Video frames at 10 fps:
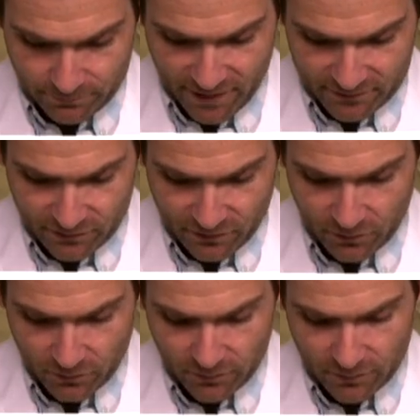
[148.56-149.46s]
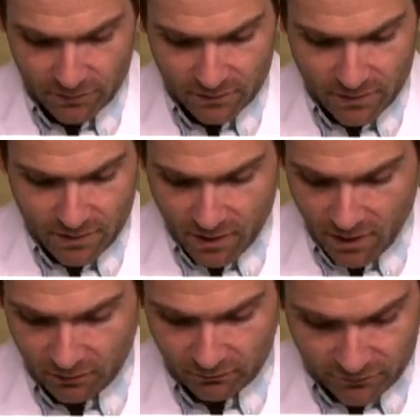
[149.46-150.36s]
Mask Co.
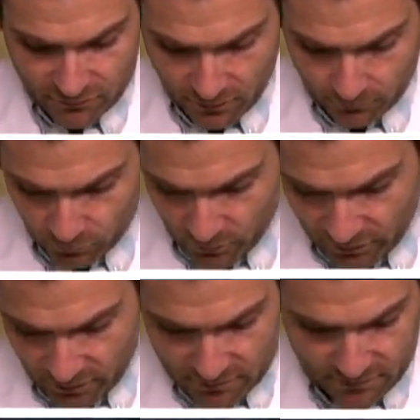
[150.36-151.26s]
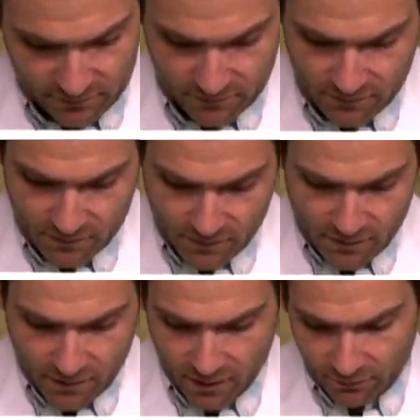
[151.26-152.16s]
Uh, this comes with it.
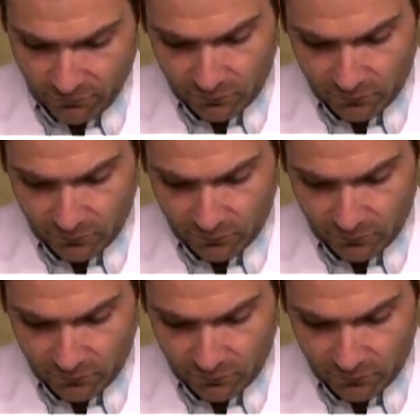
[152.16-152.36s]
Uh, if I